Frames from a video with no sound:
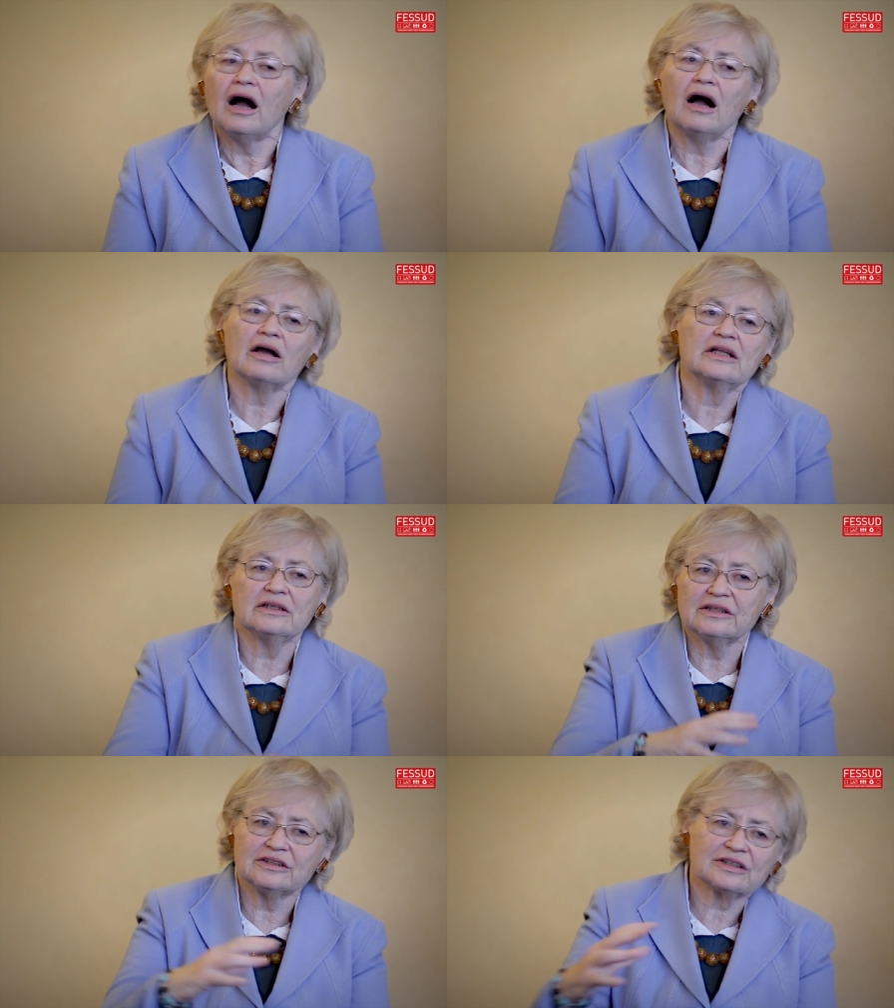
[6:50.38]
uh,
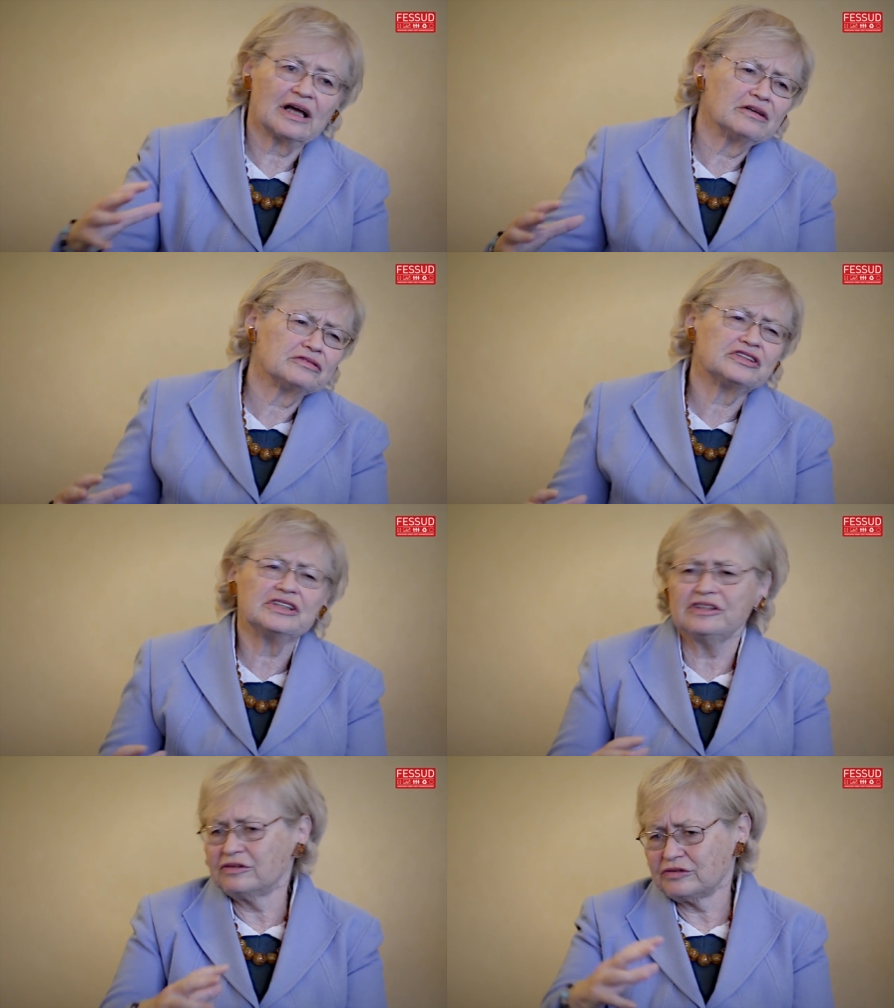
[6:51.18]
in this kind of
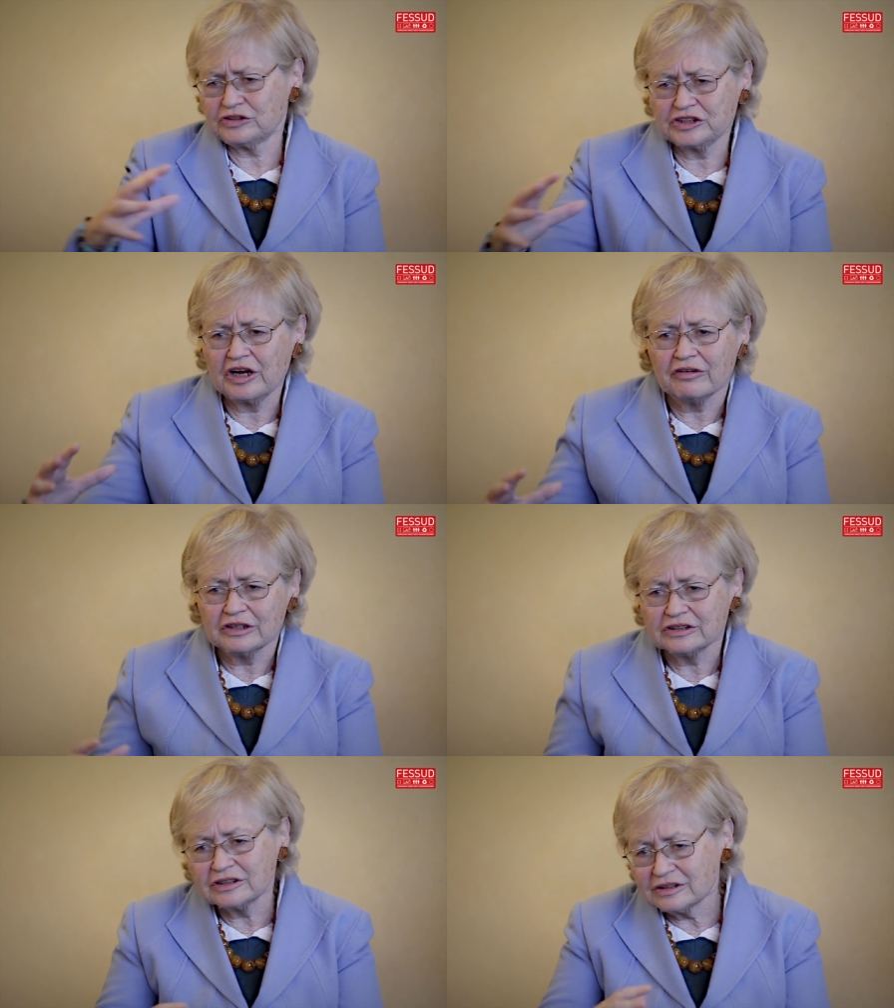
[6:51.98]
sea of
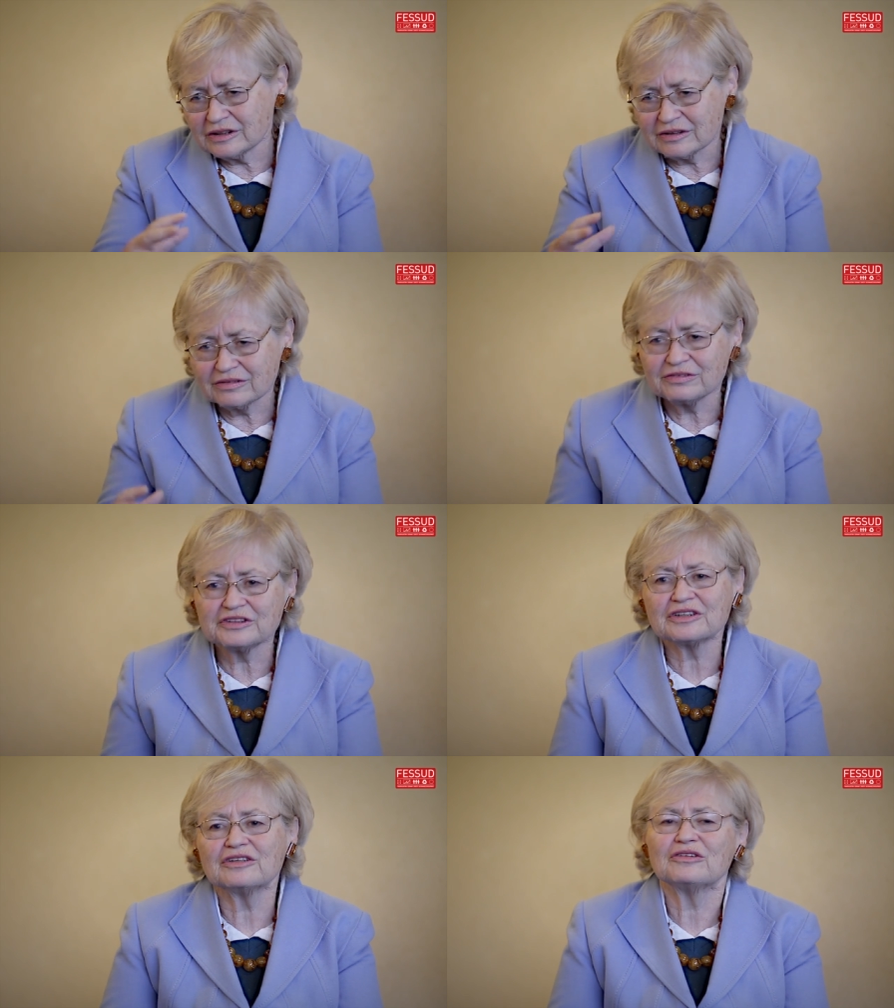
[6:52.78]
austerity and
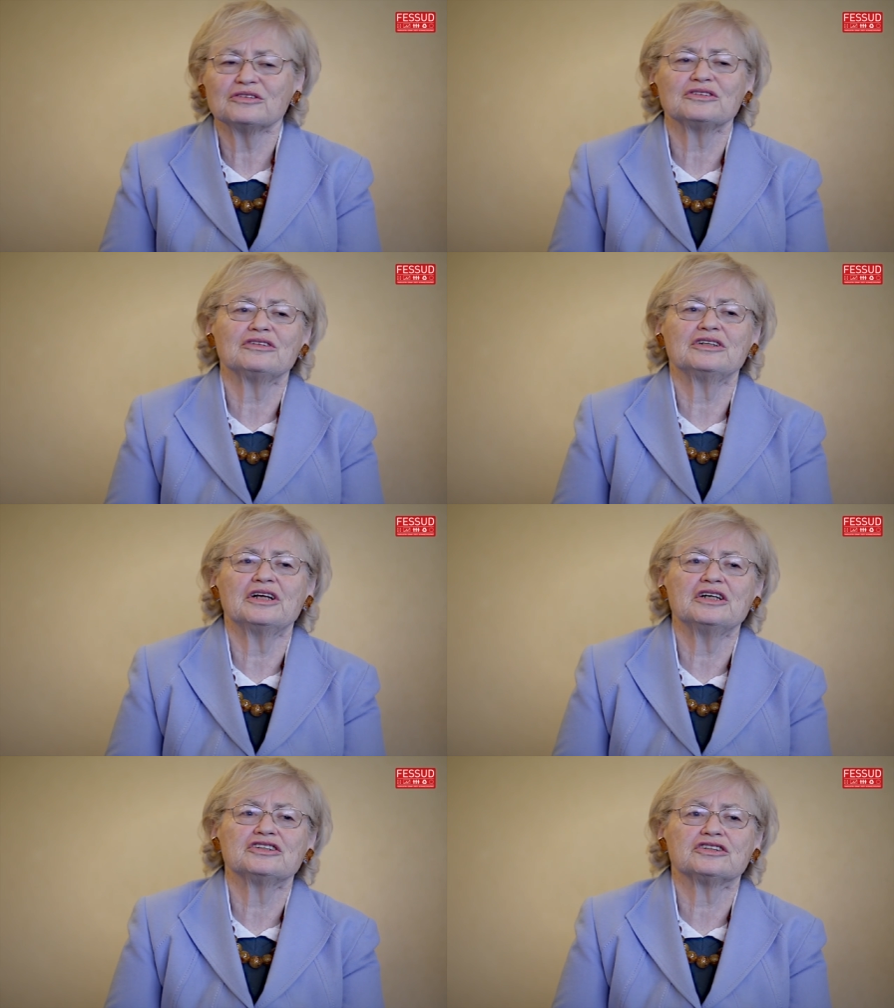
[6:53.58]
fiscal
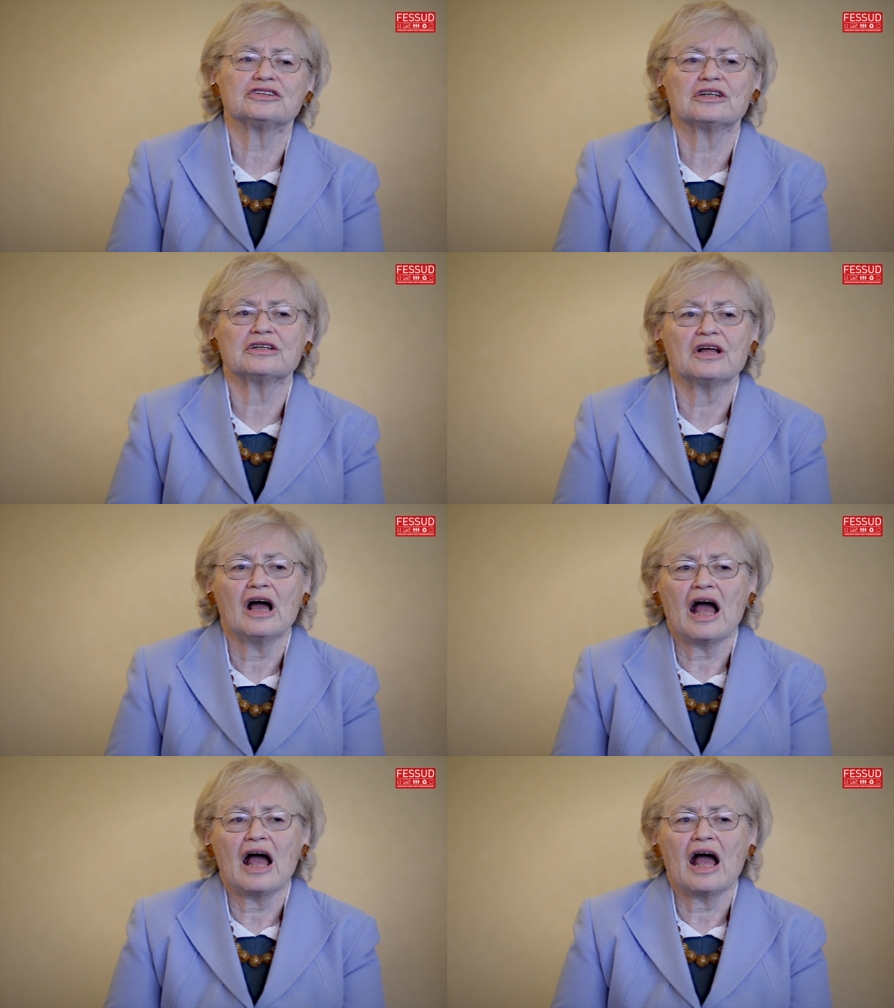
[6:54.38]
consolidation and,